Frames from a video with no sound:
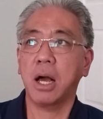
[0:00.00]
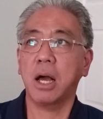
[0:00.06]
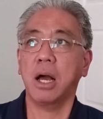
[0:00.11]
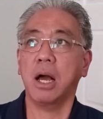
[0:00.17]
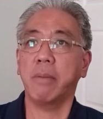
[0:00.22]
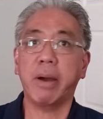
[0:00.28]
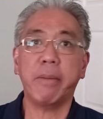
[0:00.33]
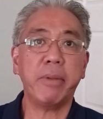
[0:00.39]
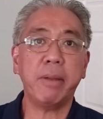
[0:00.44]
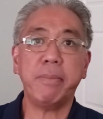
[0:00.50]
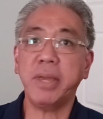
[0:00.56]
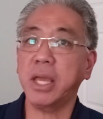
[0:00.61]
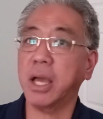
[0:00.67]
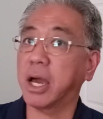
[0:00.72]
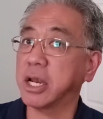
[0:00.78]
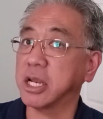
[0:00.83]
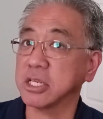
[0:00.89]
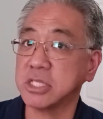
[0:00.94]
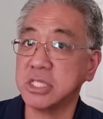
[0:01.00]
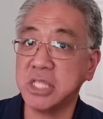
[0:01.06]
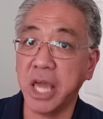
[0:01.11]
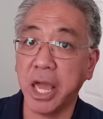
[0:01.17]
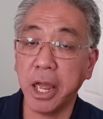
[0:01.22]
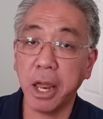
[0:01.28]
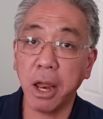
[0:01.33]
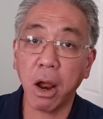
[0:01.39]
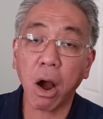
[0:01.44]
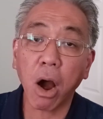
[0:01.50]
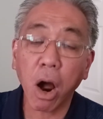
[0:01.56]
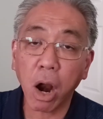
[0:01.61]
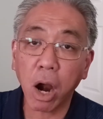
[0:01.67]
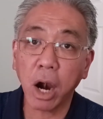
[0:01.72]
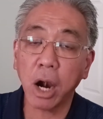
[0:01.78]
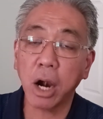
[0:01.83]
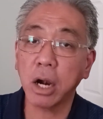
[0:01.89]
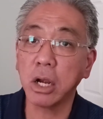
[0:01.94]
I'm going to be honest, they
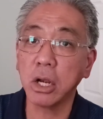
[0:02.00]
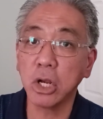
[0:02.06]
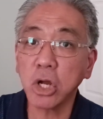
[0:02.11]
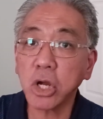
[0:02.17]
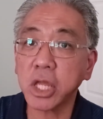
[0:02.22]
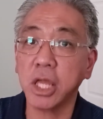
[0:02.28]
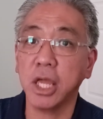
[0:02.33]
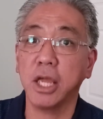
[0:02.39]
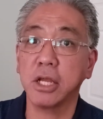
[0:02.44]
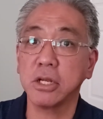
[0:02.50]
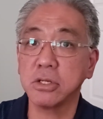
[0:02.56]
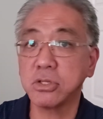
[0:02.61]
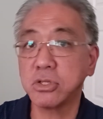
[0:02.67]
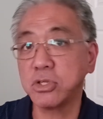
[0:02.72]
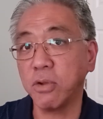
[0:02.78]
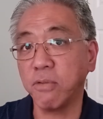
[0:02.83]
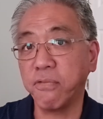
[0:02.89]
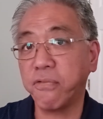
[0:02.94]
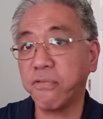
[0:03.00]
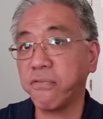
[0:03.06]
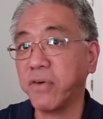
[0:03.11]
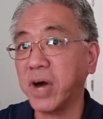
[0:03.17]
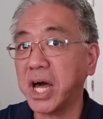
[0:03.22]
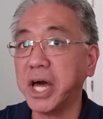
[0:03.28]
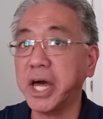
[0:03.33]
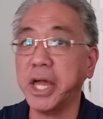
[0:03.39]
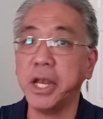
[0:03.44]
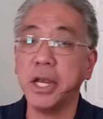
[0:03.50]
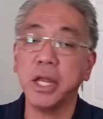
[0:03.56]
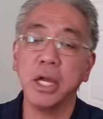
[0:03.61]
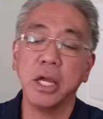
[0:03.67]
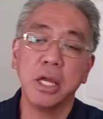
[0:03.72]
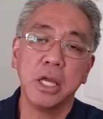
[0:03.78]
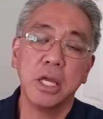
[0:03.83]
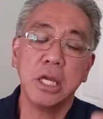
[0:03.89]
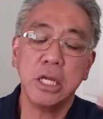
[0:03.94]
are looking to
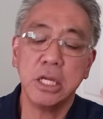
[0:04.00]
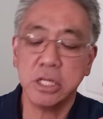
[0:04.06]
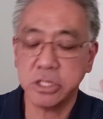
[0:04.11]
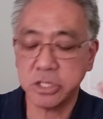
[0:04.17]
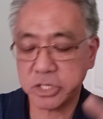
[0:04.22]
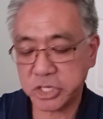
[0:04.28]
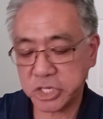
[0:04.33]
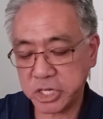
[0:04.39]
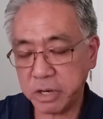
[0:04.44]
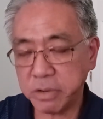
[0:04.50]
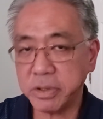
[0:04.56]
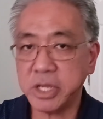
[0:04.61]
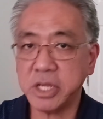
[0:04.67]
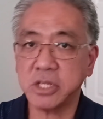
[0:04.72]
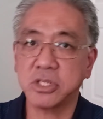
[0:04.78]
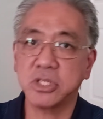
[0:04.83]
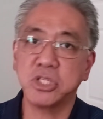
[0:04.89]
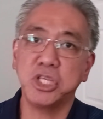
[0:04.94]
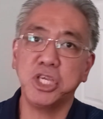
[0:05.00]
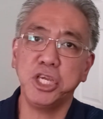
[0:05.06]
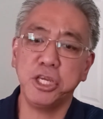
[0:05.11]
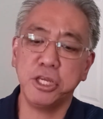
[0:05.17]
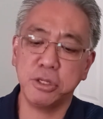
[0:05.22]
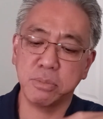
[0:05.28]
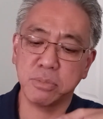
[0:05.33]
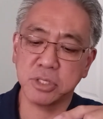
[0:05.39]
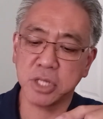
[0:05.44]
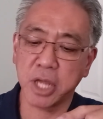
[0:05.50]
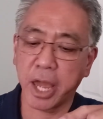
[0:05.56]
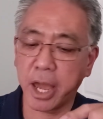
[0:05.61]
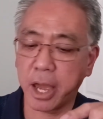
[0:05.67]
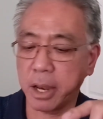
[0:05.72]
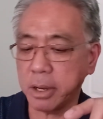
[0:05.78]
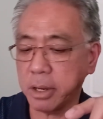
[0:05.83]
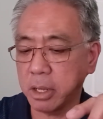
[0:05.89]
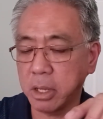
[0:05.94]
fund serious teams
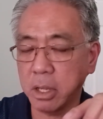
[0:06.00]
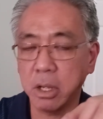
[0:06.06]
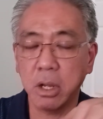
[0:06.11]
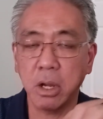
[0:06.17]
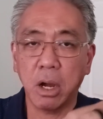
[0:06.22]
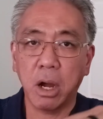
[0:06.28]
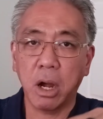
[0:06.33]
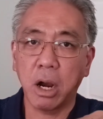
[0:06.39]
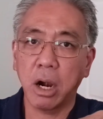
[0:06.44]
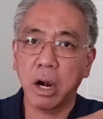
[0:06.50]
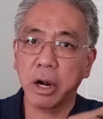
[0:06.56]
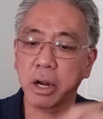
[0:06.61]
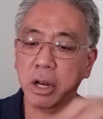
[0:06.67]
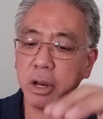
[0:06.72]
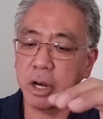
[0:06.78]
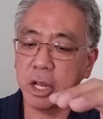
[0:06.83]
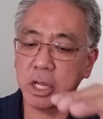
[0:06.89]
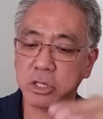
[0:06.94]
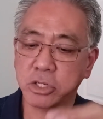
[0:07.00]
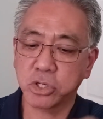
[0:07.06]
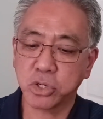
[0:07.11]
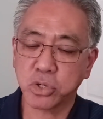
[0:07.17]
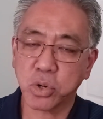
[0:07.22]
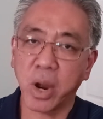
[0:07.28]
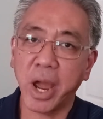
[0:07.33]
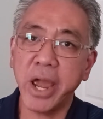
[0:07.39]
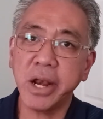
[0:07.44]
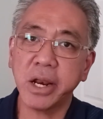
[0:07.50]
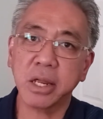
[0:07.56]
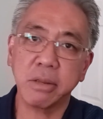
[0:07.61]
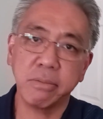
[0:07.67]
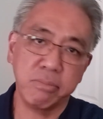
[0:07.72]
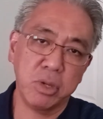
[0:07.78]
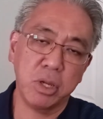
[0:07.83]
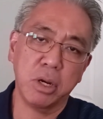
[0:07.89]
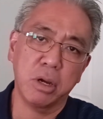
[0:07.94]
that are going to try to,
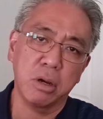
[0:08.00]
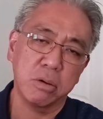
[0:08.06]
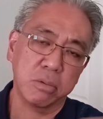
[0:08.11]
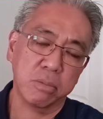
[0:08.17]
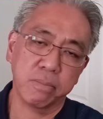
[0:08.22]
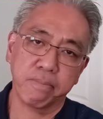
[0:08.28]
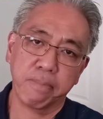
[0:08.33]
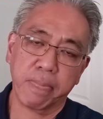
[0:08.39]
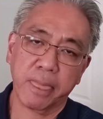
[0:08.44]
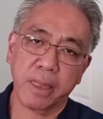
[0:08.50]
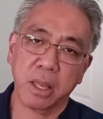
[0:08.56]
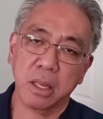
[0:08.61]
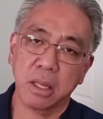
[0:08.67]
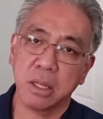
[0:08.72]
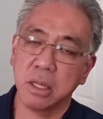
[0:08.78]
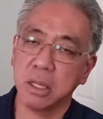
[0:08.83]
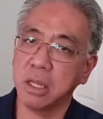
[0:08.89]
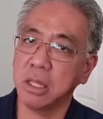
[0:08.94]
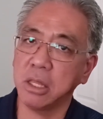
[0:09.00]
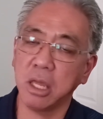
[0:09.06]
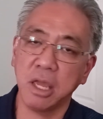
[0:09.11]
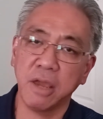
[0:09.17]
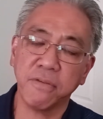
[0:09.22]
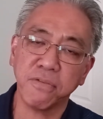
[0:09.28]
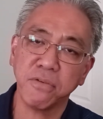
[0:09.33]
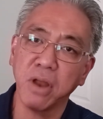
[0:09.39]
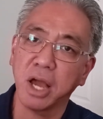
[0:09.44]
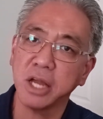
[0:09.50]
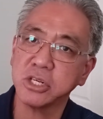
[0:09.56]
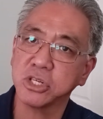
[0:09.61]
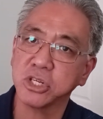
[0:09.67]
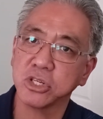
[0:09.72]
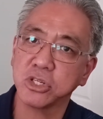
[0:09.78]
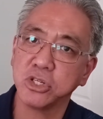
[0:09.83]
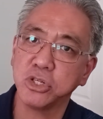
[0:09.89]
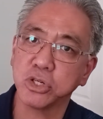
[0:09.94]
you know, if
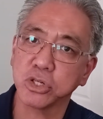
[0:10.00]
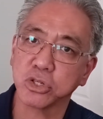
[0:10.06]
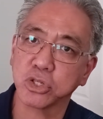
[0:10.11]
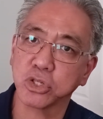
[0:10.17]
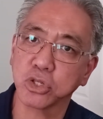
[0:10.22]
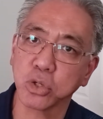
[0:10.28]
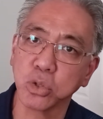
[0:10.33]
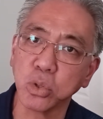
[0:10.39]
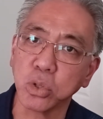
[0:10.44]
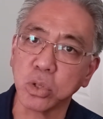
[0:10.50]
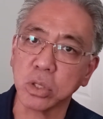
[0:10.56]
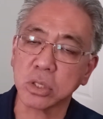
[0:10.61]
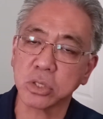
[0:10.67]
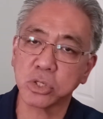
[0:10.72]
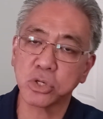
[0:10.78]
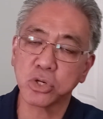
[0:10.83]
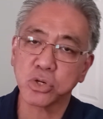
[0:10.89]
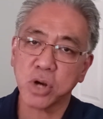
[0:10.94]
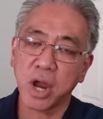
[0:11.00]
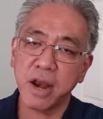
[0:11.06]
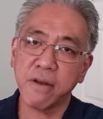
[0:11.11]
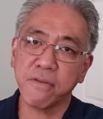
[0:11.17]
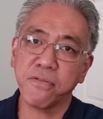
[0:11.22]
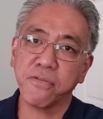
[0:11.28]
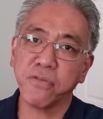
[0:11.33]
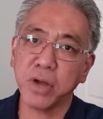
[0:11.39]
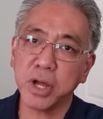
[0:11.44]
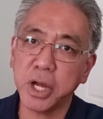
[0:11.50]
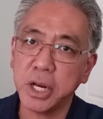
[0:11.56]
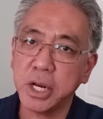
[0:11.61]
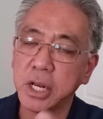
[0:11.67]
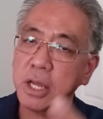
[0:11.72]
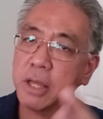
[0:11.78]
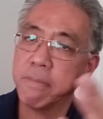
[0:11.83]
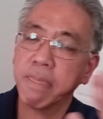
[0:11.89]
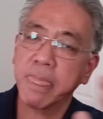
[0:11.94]
not just your school, try to
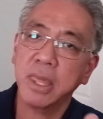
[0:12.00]
fund